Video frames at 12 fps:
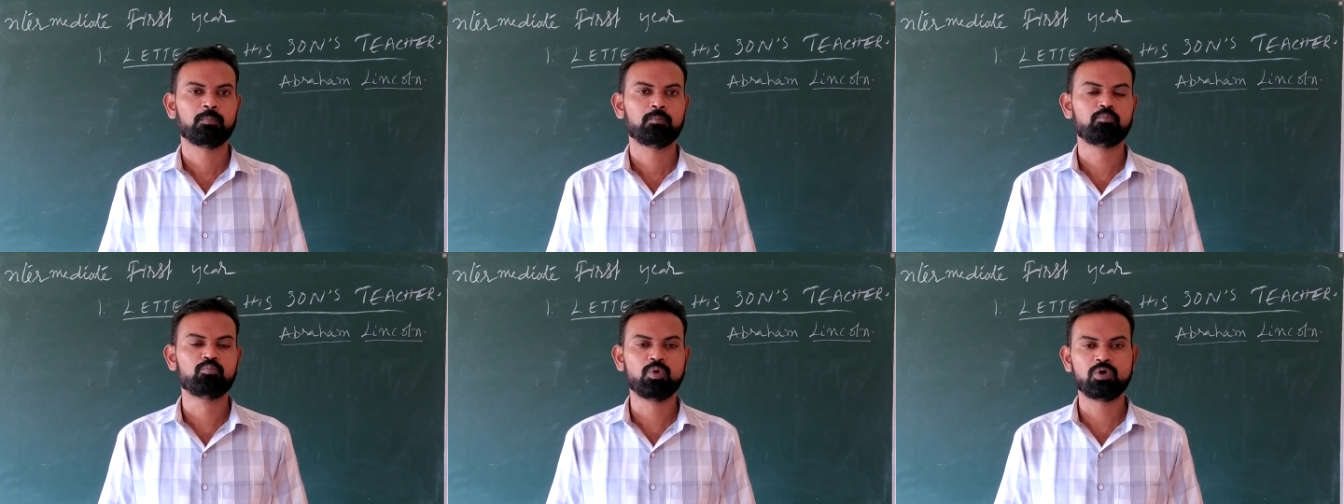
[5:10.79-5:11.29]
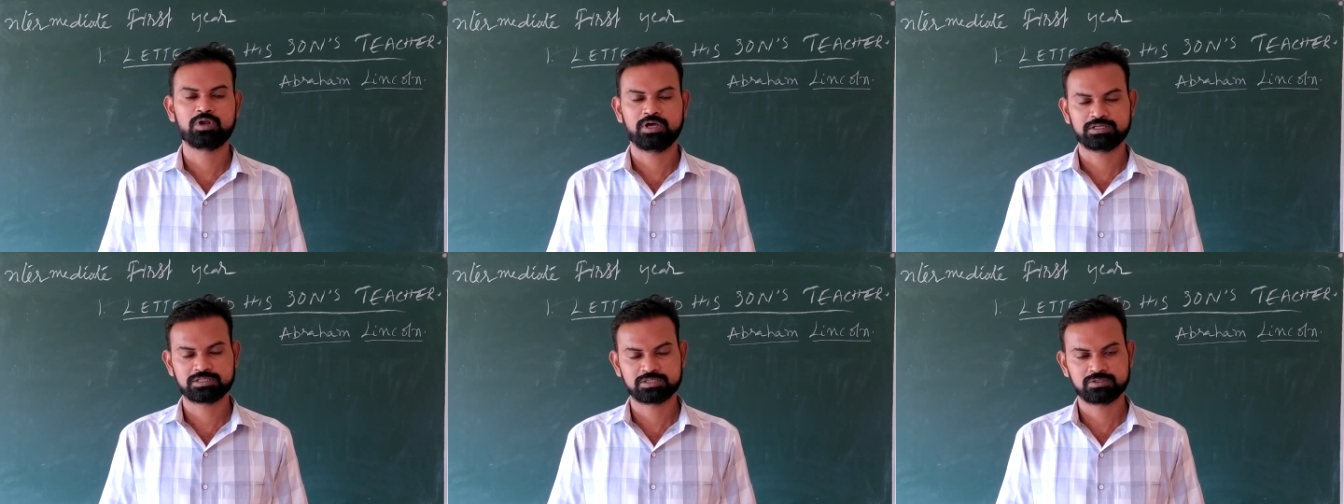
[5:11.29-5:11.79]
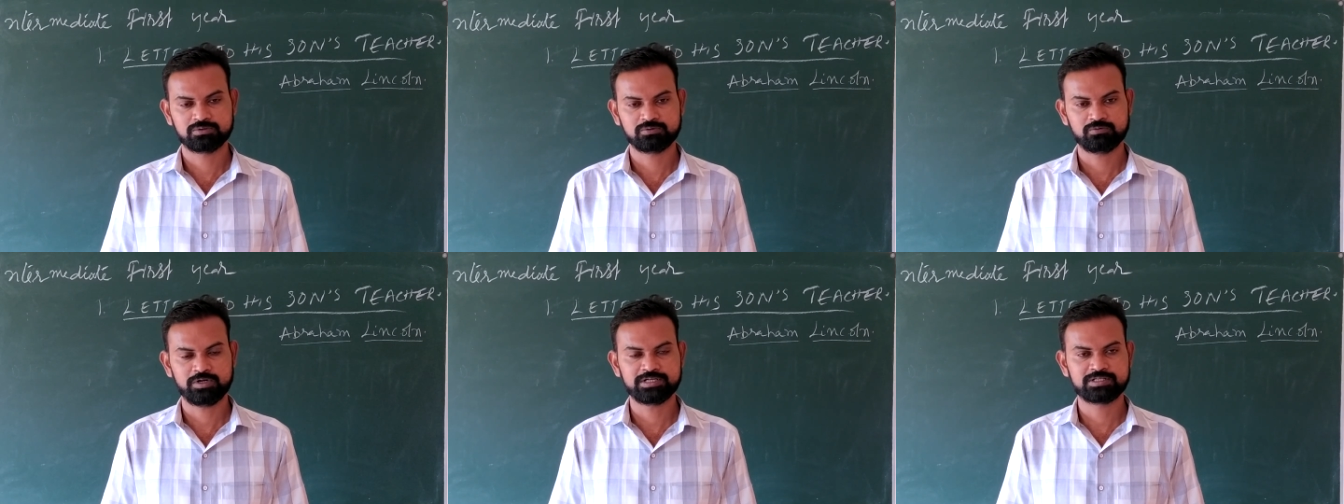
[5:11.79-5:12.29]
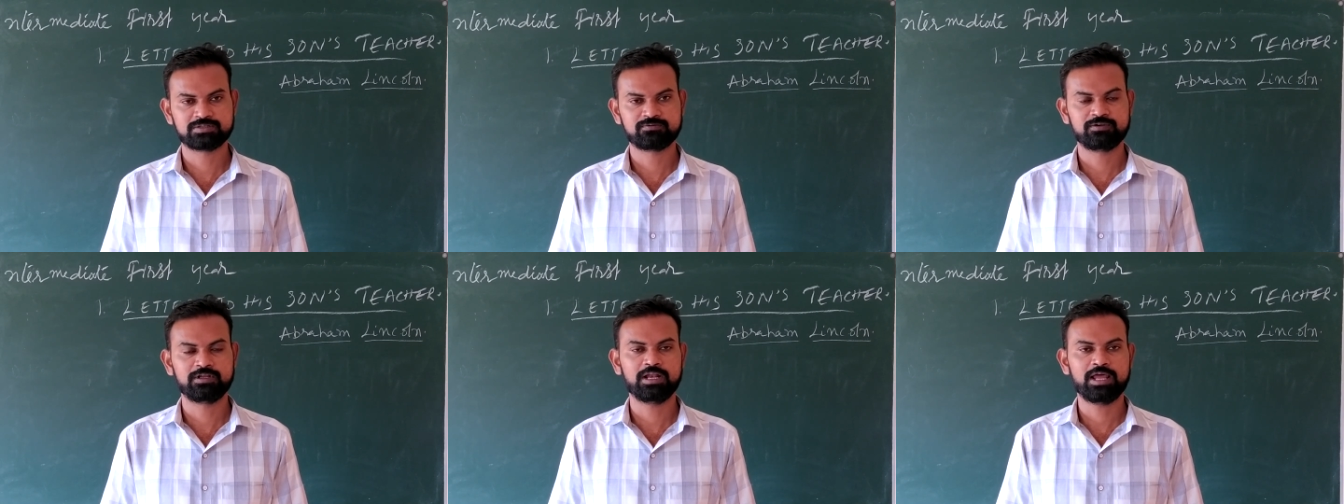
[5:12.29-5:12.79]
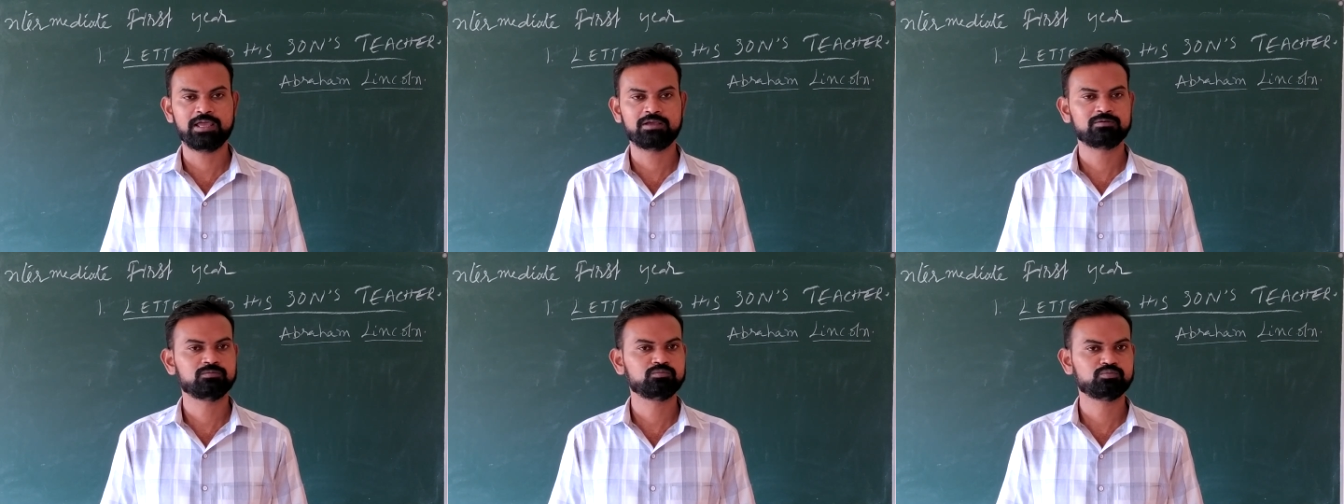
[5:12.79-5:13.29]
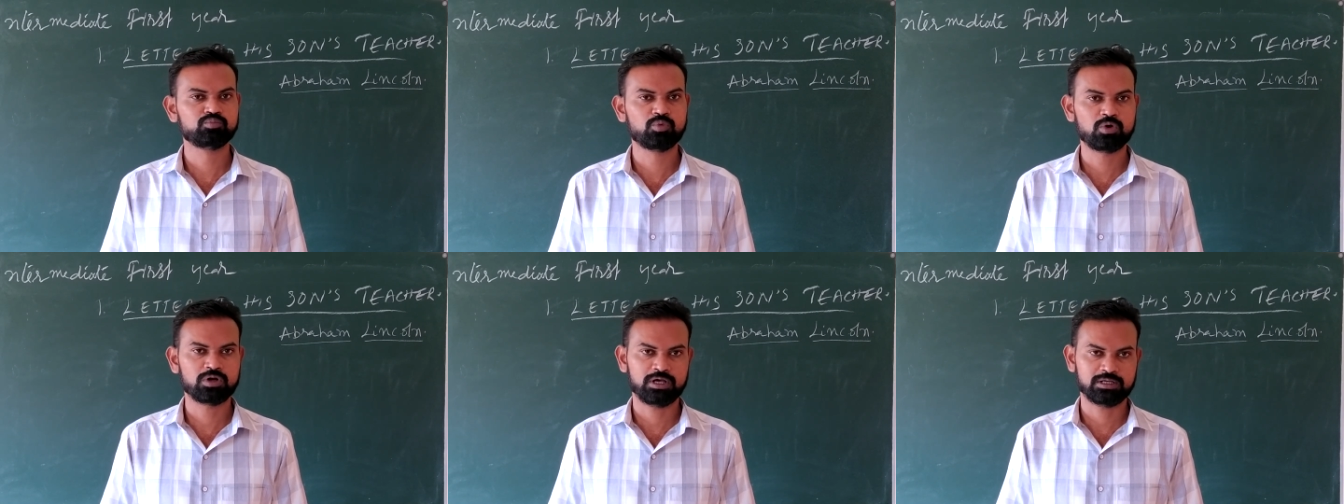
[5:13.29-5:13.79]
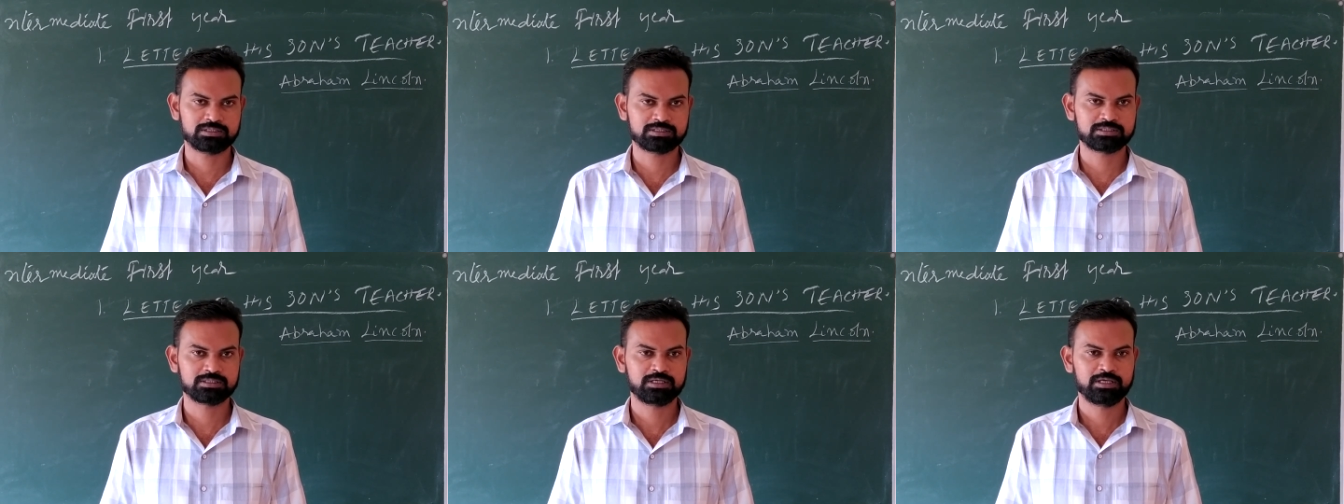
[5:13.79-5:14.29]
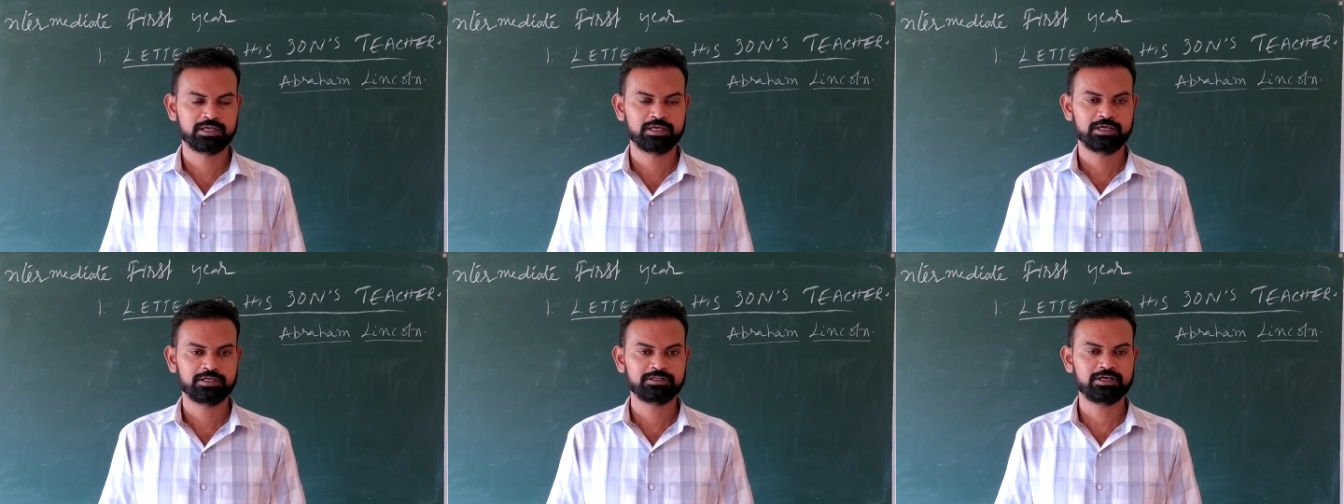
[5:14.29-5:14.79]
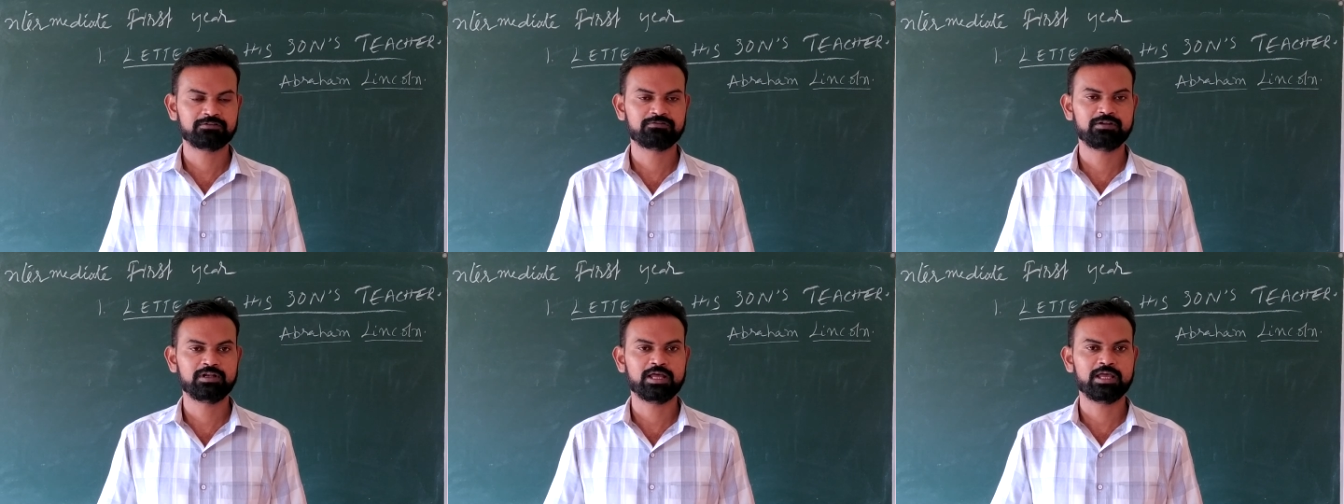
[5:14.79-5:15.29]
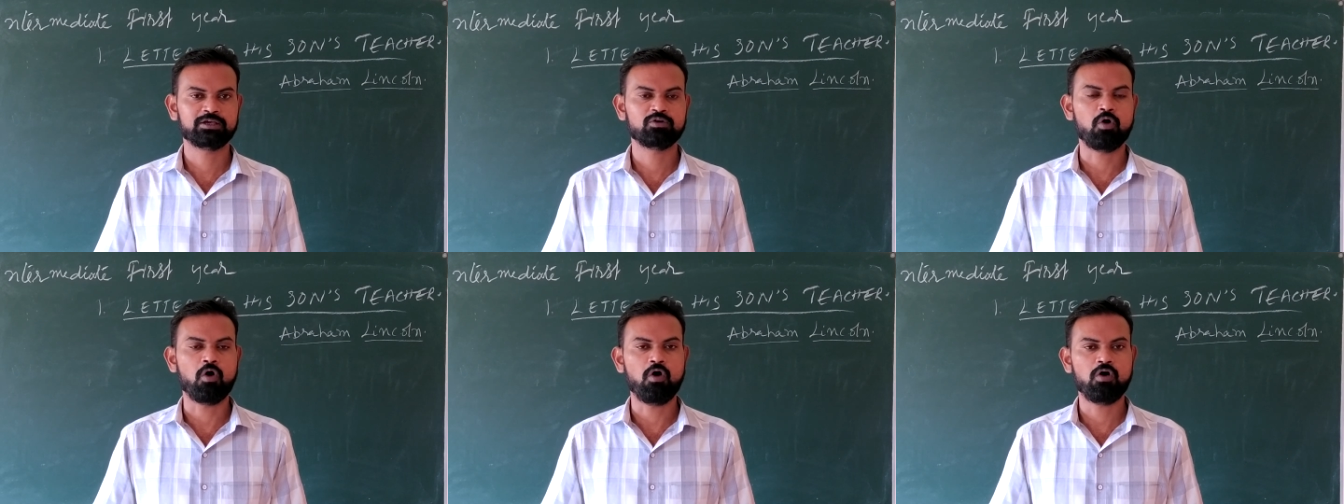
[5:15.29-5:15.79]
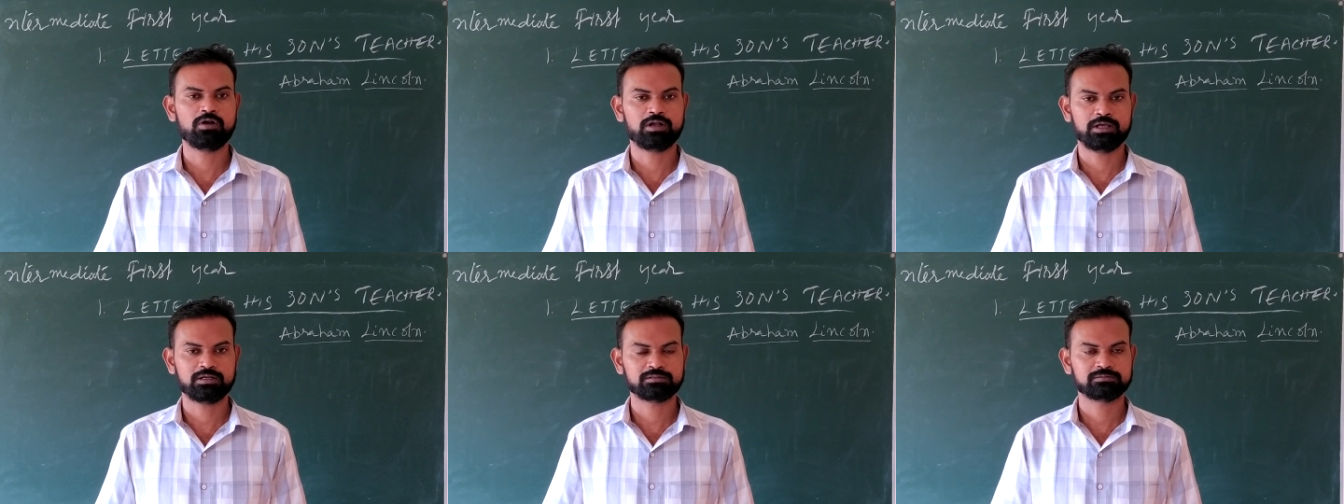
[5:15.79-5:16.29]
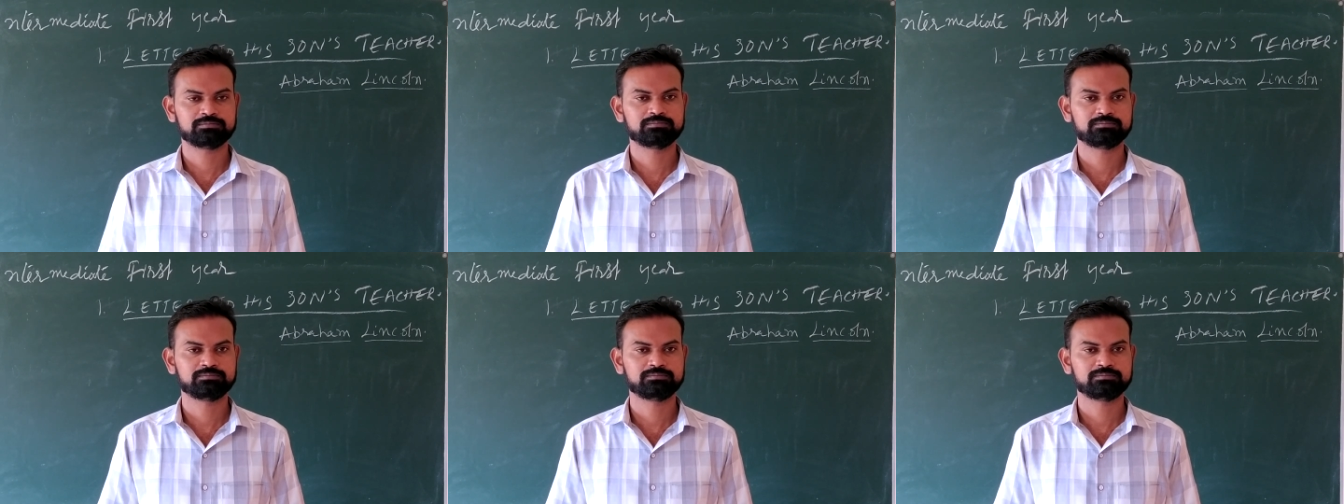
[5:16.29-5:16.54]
monarchs. Whites feel like monarchs. They feel like honor.